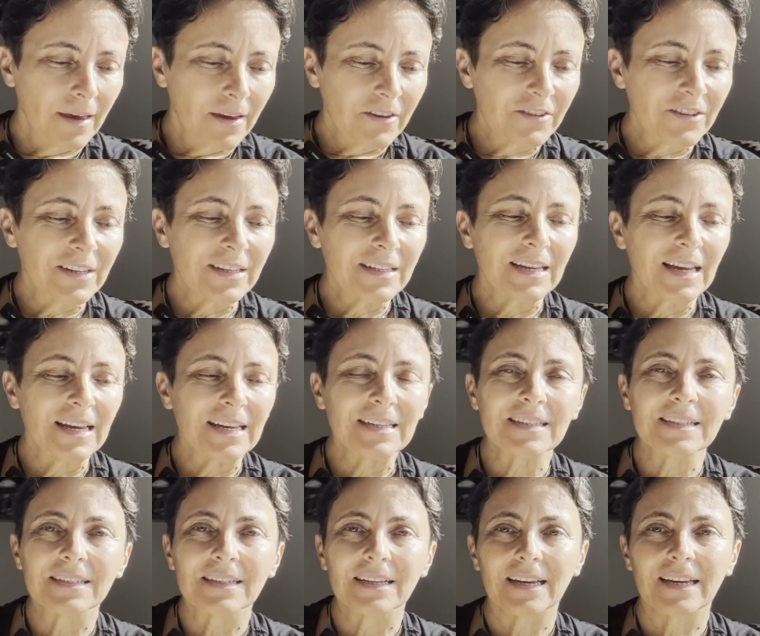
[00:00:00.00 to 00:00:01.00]
She
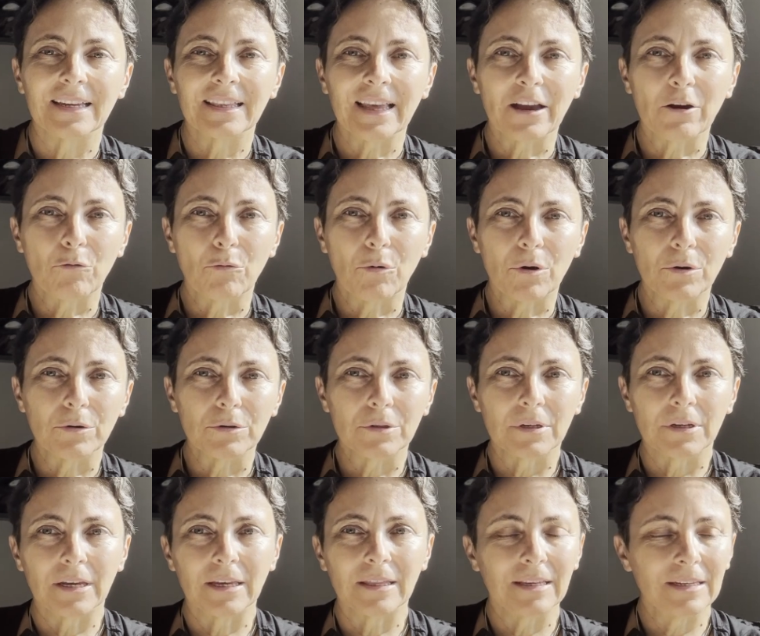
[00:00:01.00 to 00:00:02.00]
says, and I quote,
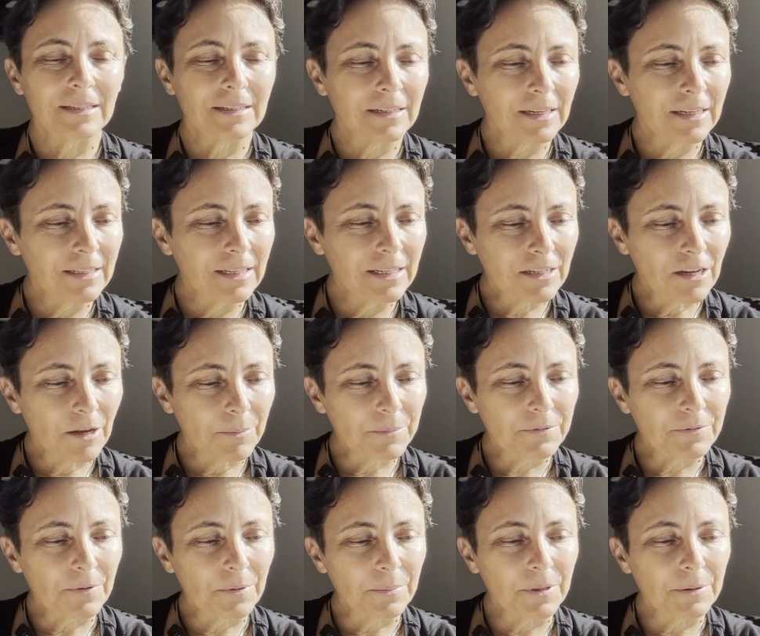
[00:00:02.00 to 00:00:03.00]
and this comes
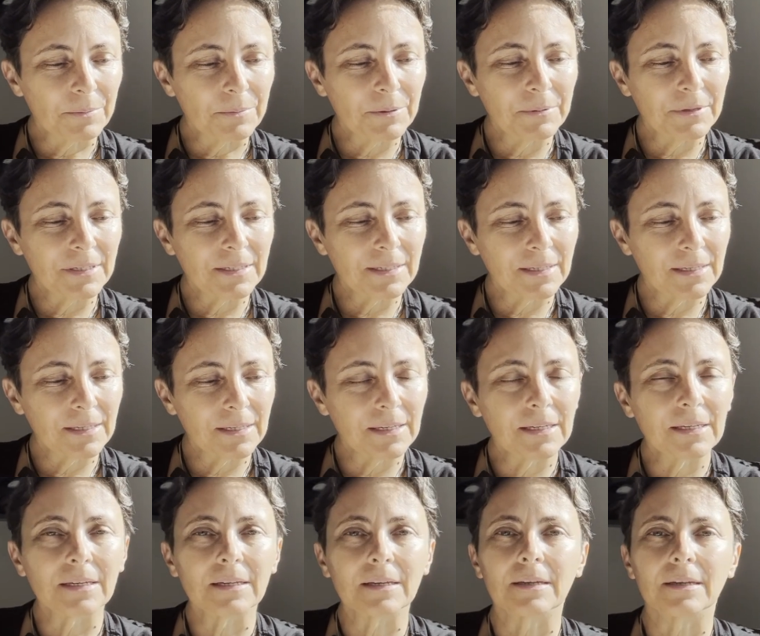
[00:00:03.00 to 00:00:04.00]
from the
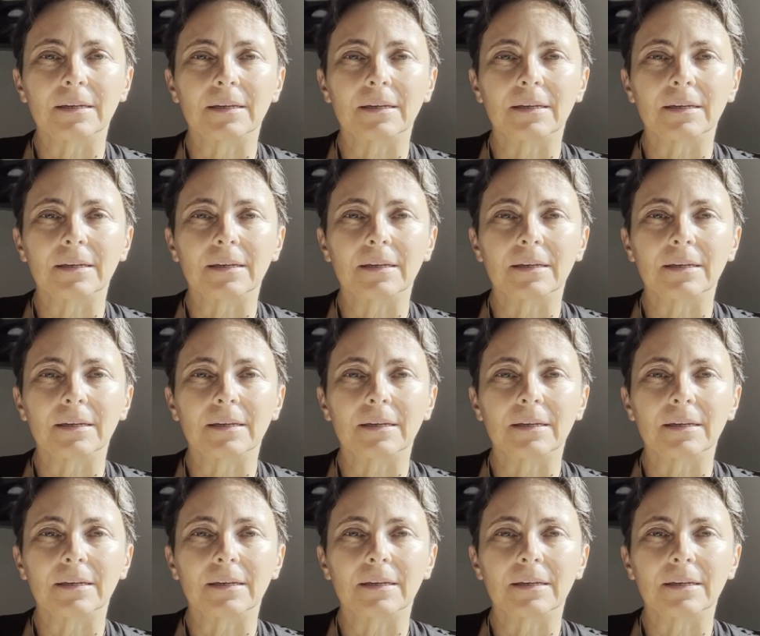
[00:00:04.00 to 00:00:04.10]
BBC